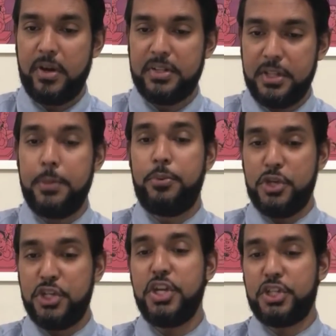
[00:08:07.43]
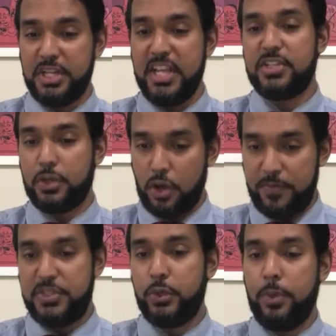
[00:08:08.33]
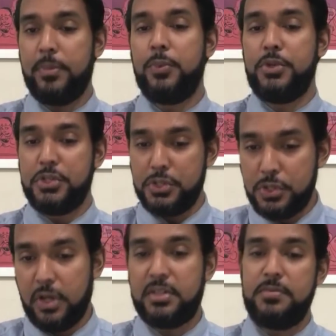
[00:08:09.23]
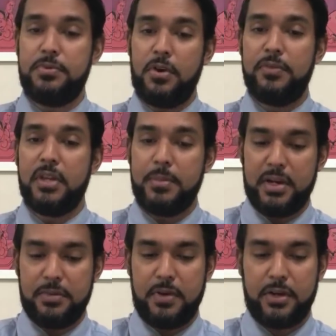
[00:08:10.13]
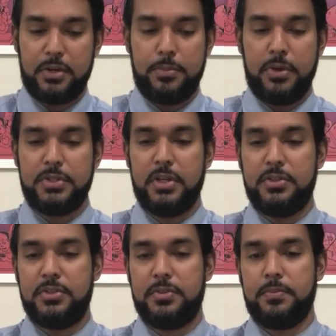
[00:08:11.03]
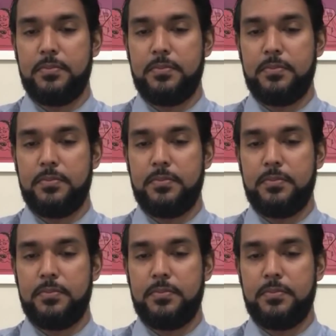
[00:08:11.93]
Right? The depreciation is on office equipment, which is not involved in the manufacturing process.